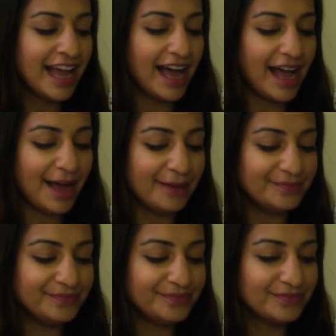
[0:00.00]

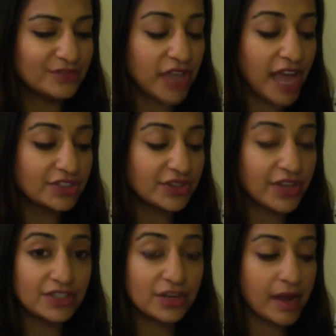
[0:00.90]
So yeah, so
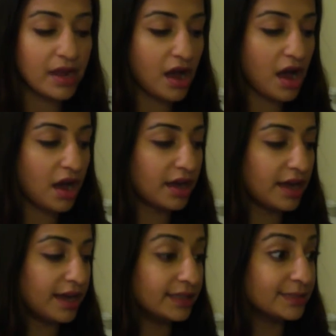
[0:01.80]
those are
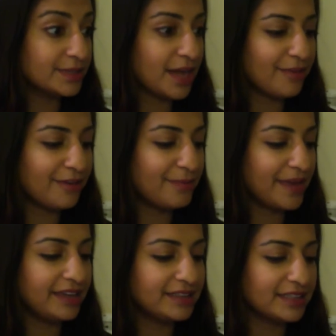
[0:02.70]
my September
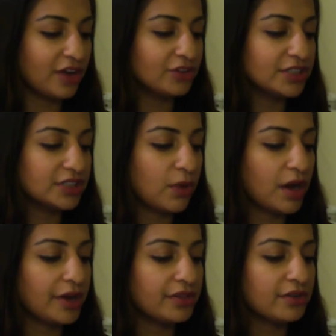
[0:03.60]
picks. So just to
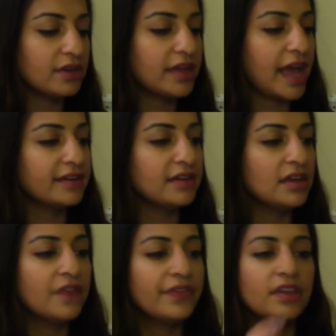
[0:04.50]
walk you through again,
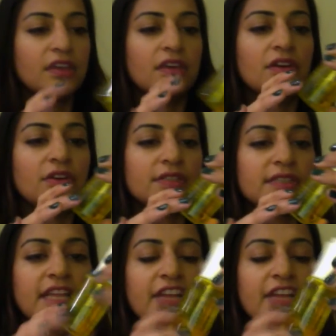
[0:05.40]
the Kiehls Daily